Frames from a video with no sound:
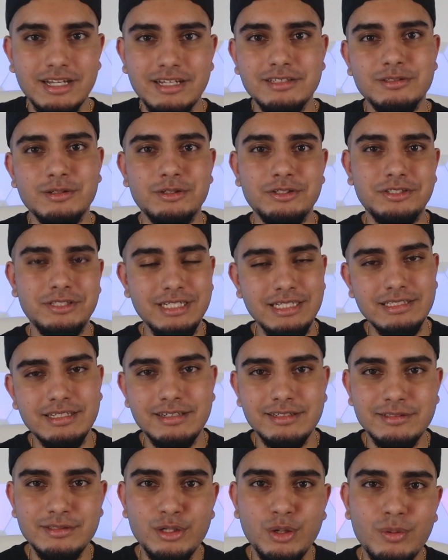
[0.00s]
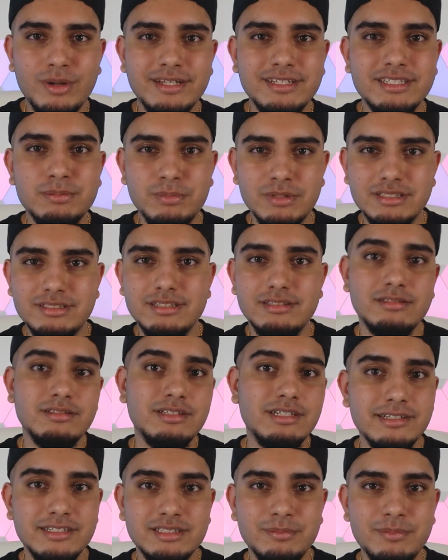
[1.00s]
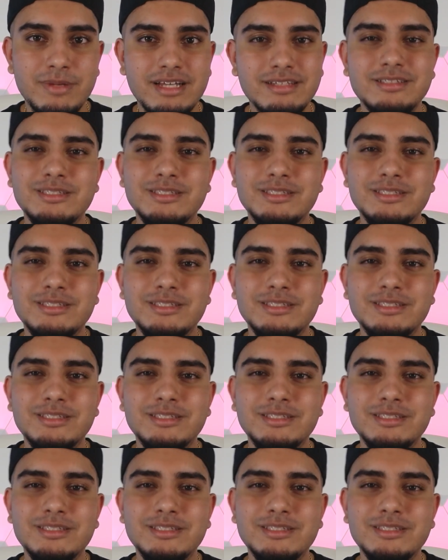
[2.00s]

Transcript: so she didn't know what explicit lyrics meant.